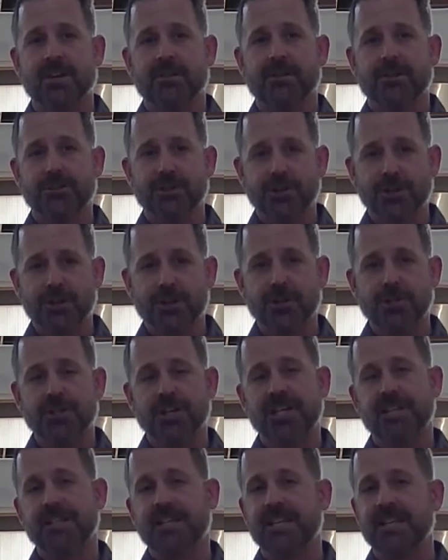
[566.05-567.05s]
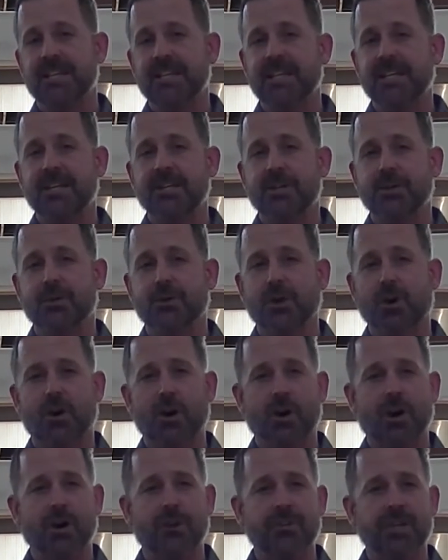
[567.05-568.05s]
the church has continued
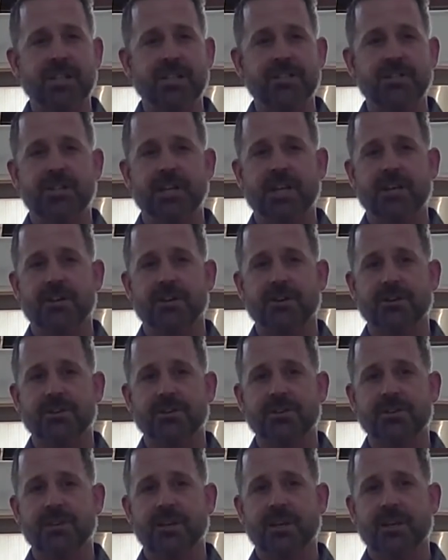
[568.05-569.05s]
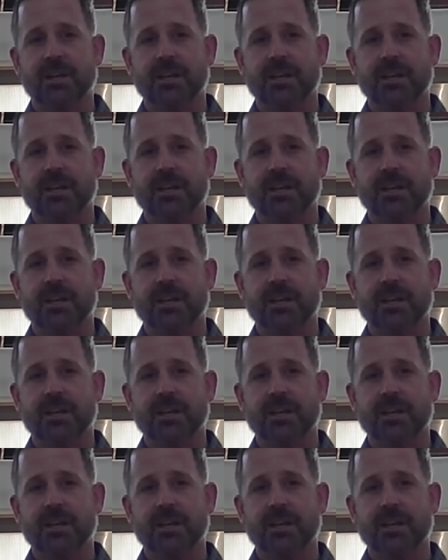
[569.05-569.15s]
all these years.